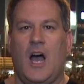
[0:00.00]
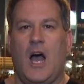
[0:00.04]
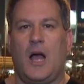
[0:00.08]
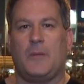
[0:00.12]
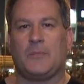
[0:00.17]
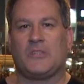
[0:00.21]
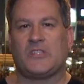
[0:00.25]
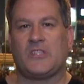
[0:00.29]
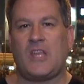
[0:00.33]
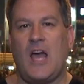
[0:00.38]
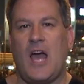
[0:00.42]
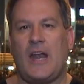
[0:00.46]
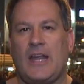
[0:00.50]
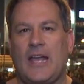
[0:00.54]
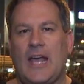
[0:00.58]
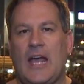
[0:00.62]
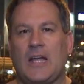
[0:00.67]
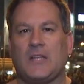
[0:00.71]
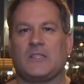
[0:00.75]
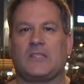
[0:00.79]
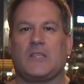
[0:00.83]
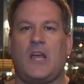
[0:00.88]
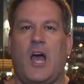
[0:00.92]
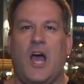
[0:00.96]
I'm standing
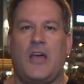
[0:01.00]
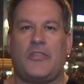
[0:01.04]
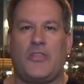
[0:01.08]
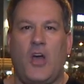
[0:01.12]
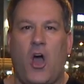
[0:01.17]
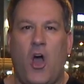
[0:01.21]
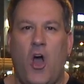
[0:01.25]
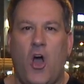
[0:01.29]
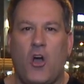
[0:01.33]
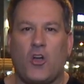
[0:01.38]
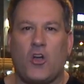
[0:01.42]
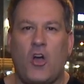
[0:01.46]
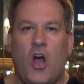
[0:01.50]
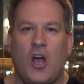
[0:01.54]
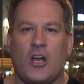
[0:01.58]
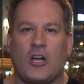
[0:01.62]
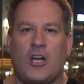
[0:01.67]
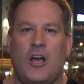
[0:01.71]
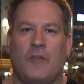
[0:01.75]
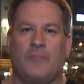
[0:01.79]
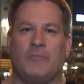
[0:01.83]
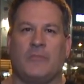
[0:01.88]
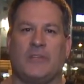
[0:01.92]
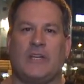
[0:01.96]
outside the Hong
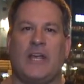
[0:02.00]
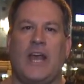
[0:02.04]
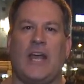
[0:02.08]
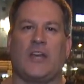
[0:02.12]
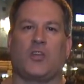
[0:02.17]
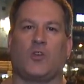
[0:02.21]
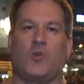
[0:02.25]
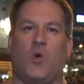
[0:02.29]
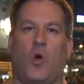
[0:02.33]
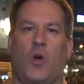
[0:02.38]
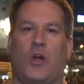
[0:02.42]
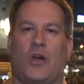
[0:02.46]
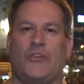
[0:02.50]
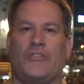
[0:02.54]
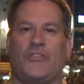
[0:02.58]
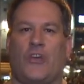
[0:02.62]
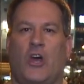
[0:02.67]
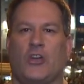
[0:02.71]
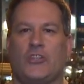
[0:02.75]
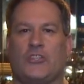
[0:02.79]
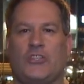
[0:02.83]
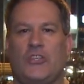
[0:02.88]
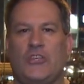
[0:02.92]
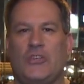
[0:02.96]
Kong government headquarters
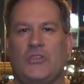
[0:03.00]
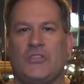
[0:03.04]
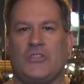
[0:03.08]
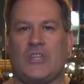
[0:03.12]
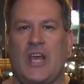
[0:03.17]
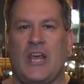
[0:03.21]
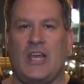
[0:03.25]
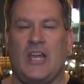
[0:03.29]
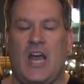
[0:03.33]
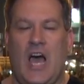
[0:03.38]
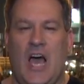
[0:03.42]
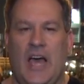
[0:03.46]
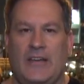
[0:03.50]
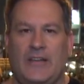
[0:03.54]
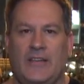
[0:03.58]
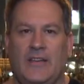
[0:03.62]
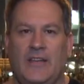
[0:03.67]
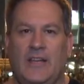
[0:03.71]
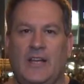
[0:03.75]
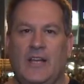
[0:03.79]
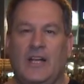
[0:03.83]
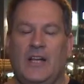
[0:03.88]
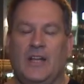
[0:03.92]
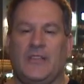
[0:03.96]
on Tuesday night,
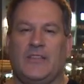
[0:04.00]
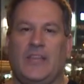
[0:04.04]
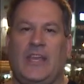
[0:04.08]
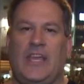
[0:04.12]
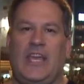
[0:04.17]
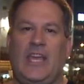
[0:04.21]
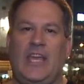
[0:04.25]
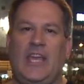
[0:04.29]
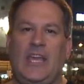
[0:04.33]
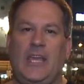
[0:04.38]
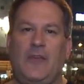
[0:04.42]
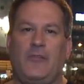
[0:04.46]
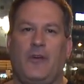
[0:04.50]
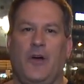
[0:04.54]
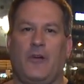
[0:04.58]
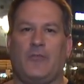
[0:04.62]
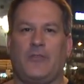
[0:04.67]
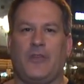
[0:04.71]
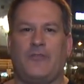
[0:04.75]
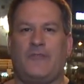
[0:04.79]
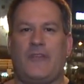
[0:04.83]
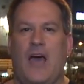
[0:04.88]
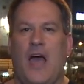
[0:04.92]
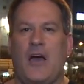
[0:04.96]
the eve
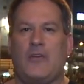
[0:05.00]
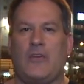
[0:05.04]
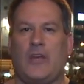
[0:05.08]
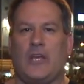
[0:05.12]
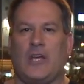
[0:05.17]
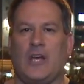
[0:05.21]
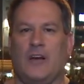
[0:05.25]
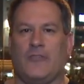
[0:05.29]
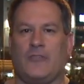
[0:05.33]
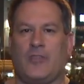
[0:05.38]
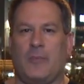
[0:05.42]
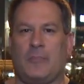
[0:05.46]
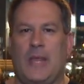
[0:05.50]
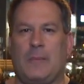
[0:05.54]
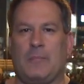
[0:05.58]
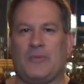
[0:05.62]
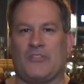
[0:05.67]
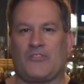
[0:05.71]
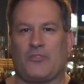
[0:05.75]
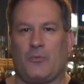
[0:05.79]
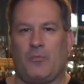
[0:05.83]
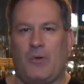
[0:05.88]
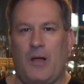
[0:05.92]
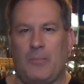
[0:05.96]
of the founding of the
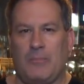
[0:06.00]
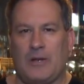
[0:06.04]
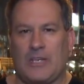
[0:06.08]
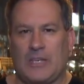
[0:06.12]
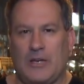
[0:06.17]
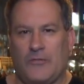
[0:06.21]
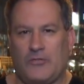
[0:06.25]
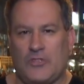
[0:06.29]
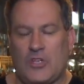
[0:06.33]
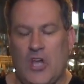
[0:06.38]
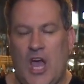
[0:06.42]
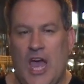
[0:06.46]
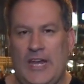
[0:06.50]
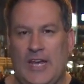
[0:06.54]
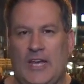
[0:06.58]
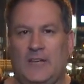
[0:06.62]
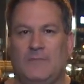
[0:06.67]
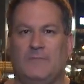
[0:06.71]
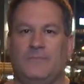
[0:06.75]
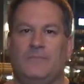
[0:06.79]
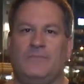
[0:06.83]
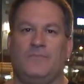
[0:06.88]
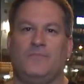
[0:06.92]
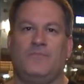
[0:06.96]
People's Republic of China.